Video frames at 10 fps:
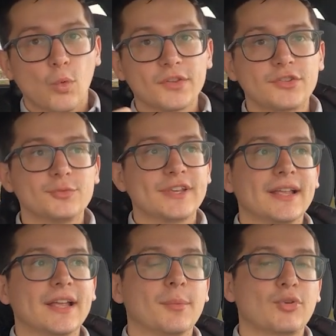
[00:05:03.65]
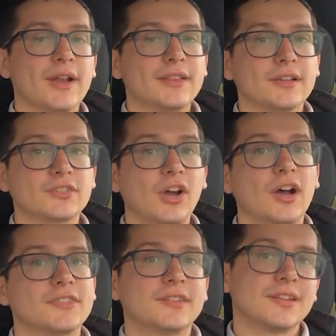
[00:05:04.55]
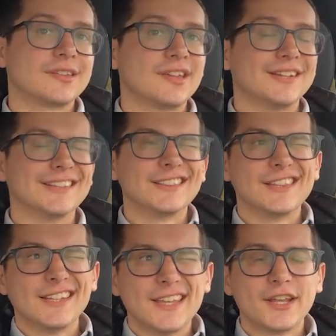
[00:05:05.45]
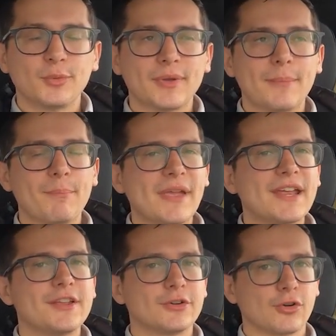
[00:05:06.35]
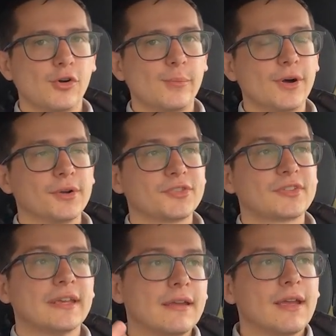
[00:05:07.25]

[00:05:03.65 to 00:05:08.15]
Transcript: Once you an upgraded exhaust, it's going to sound a little bit meatier almost,